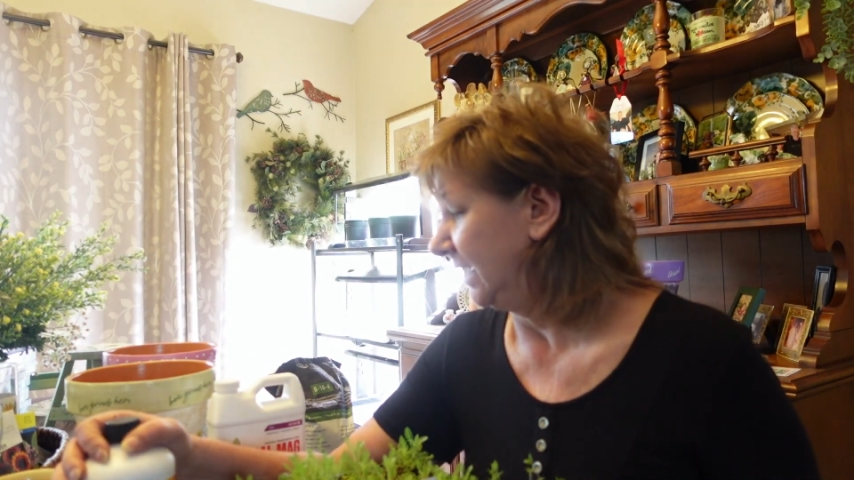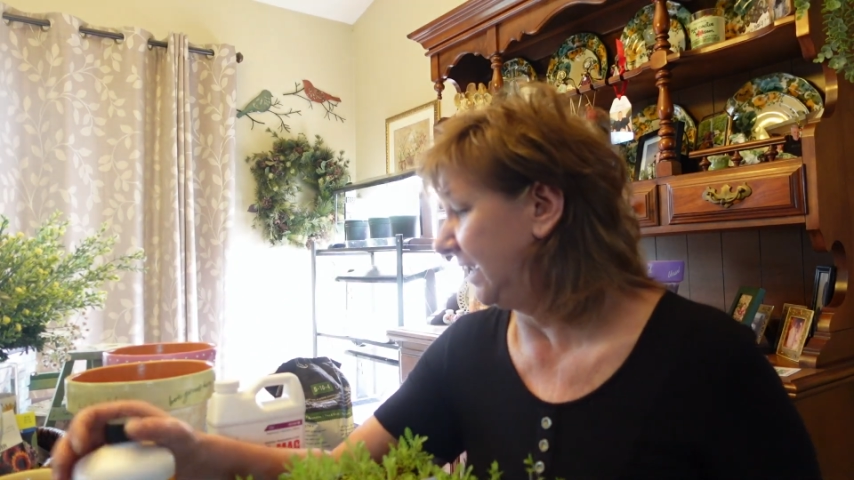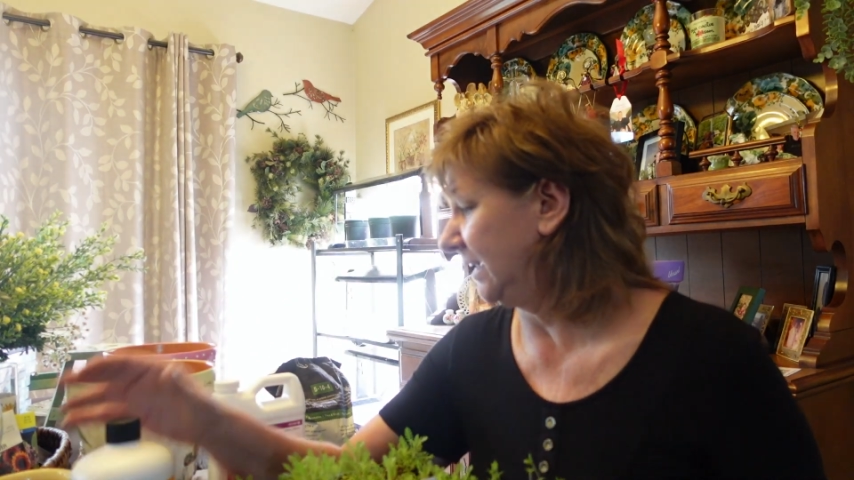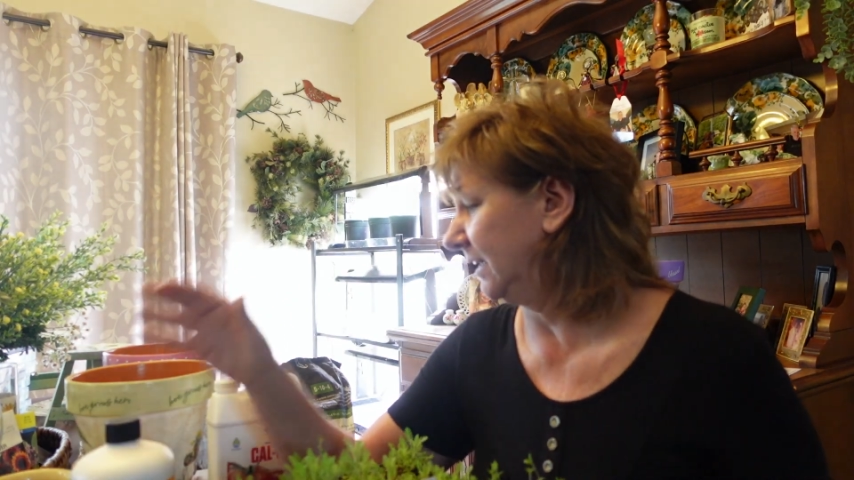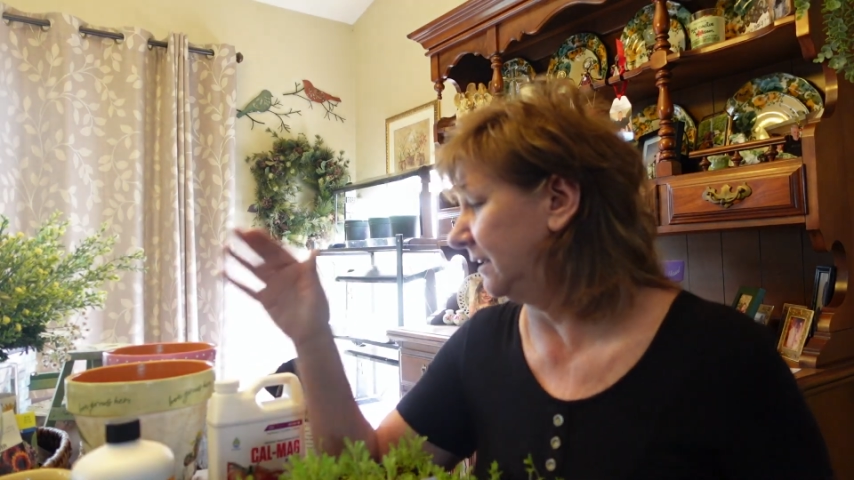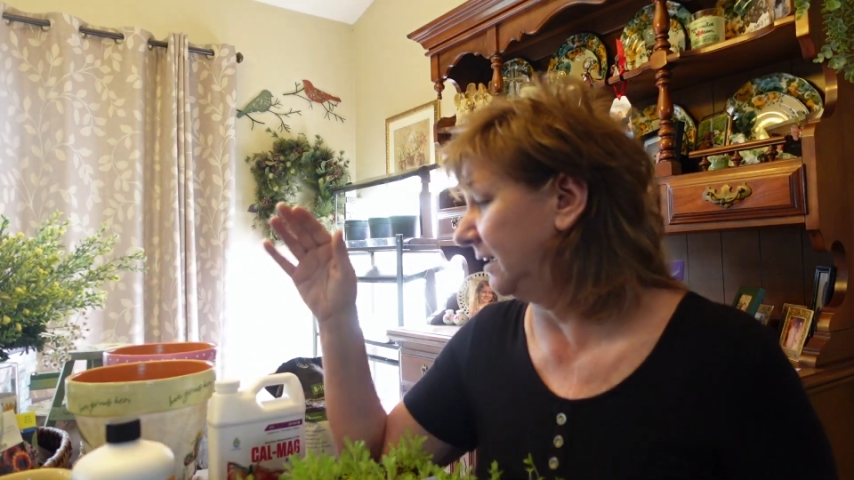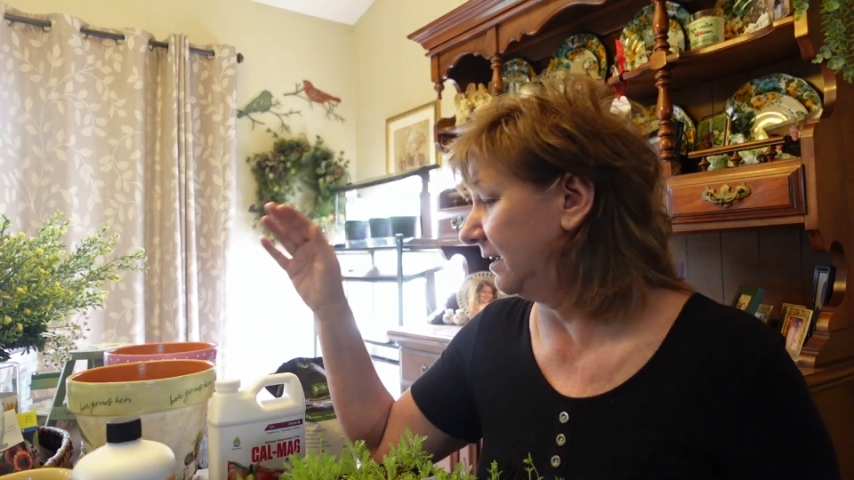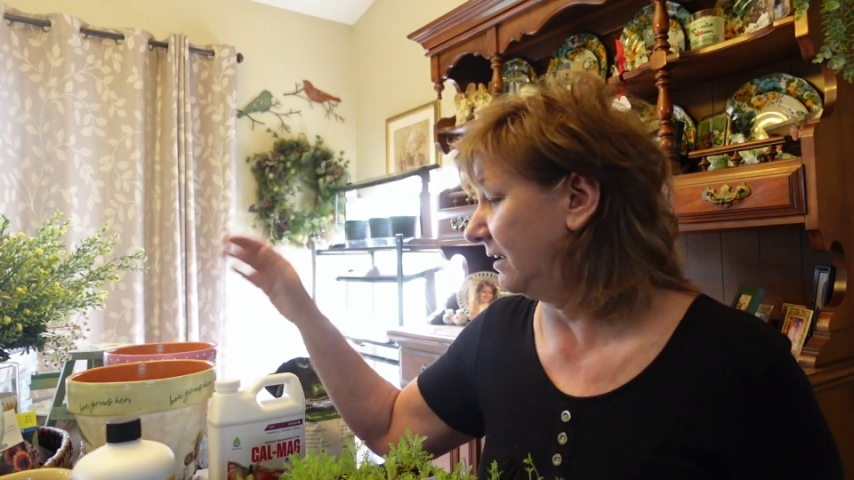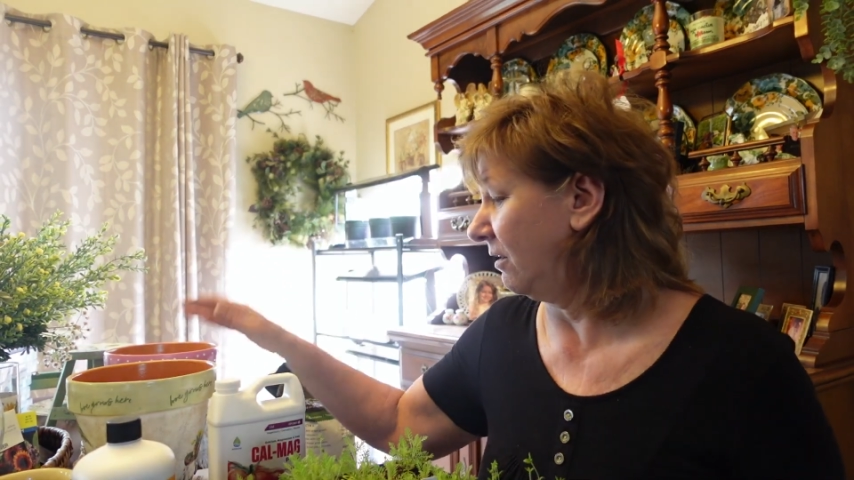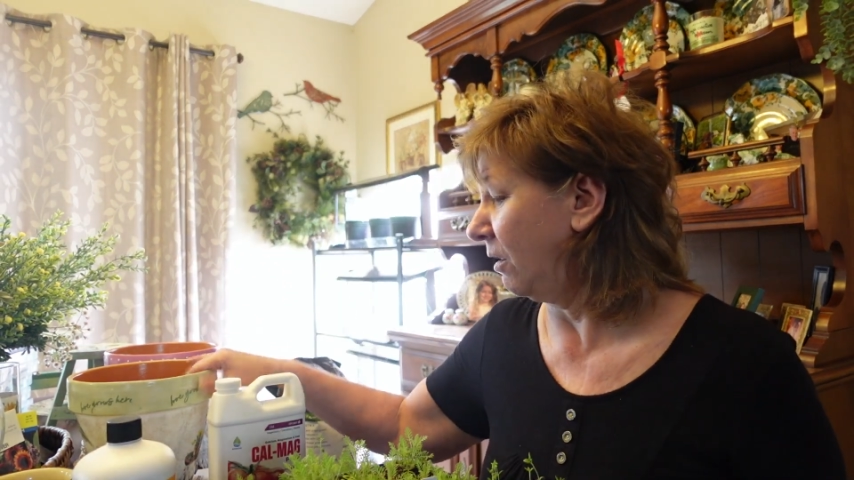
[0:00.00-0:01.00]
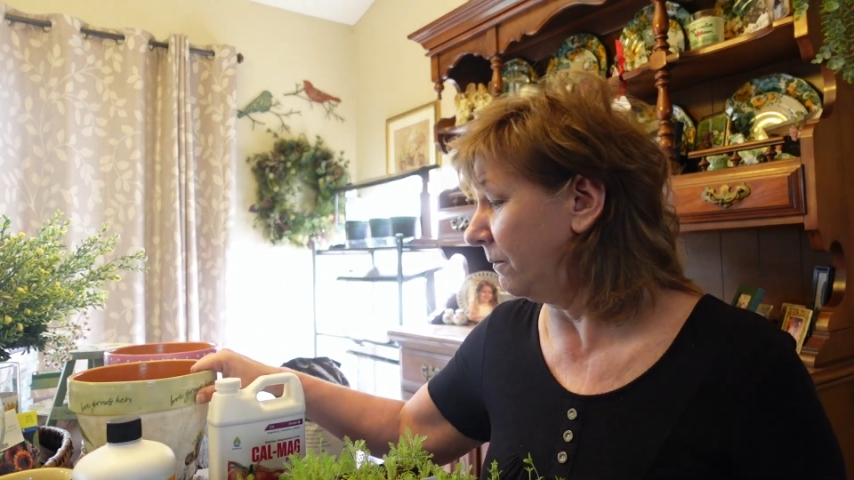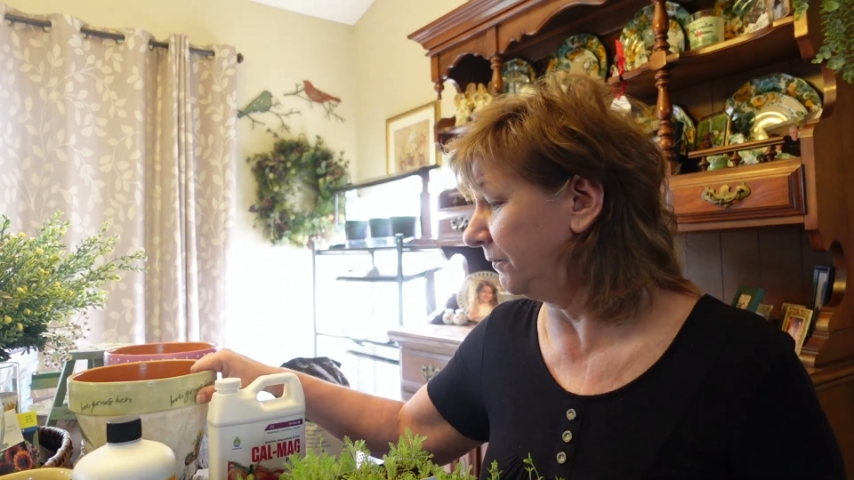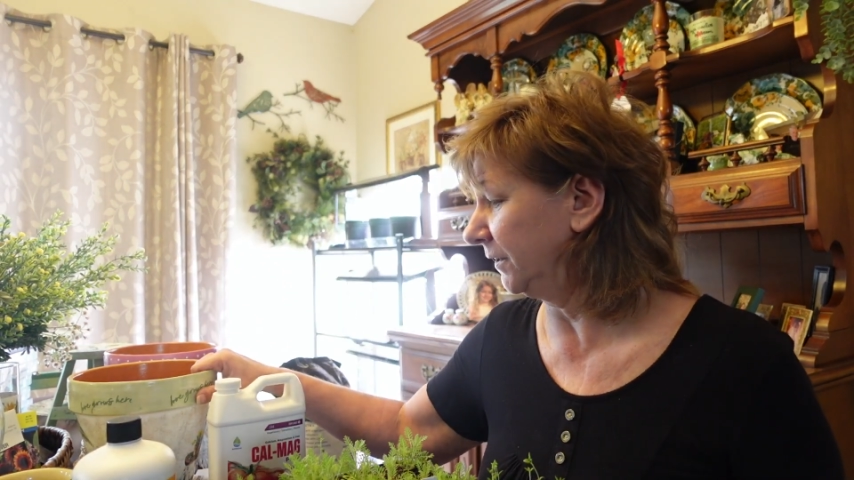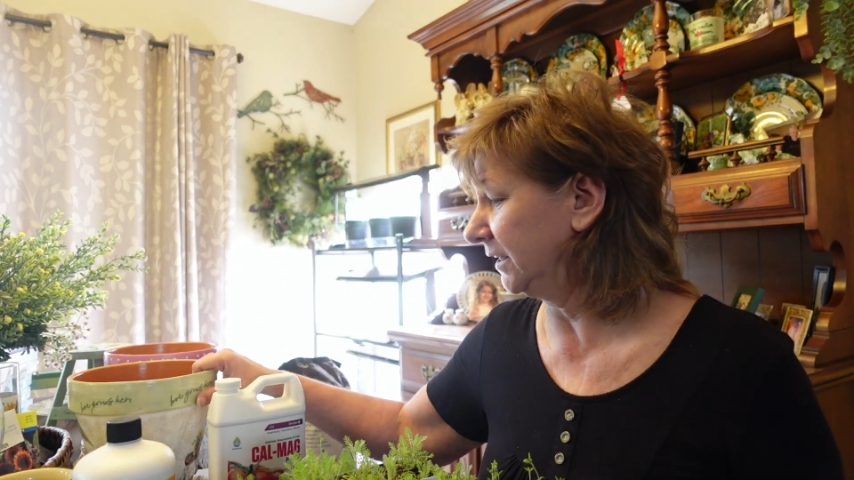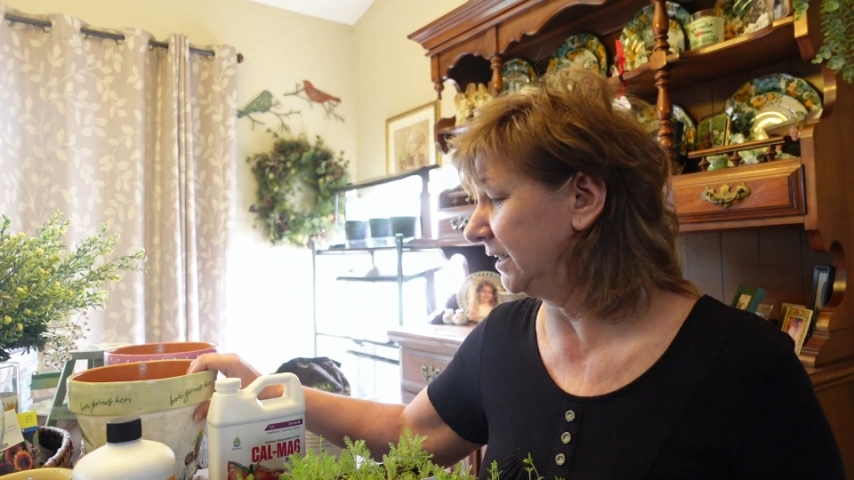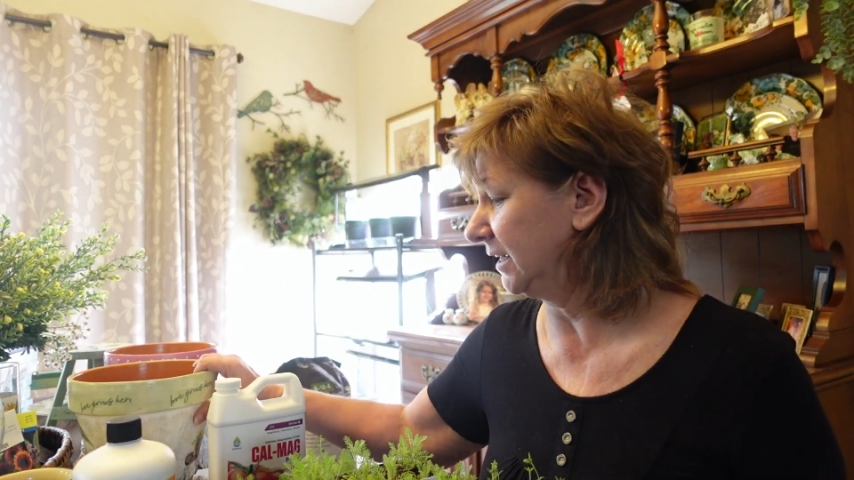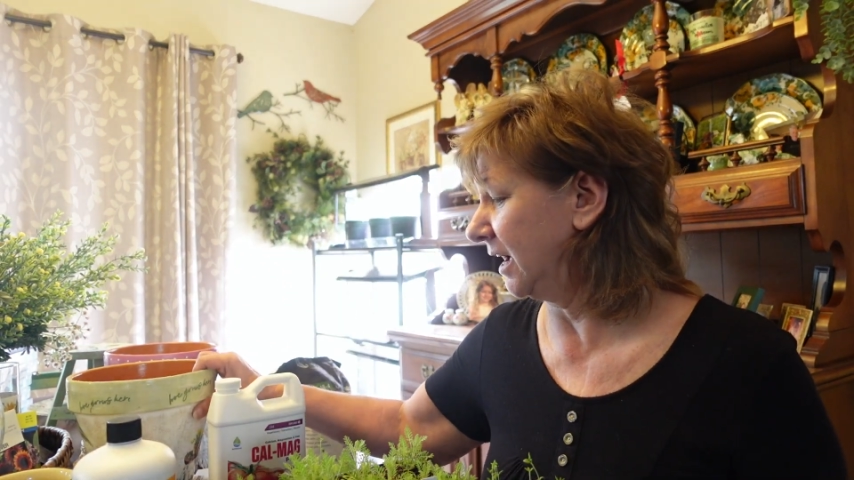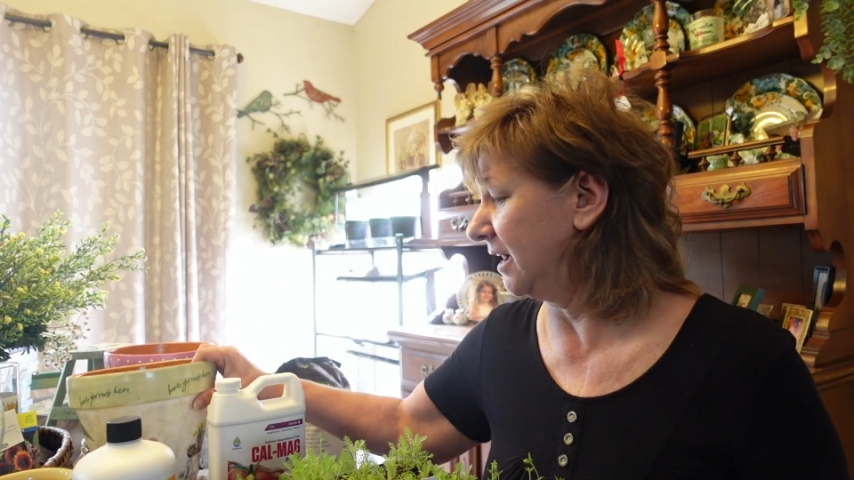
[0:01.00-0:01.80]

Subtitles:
and hopefully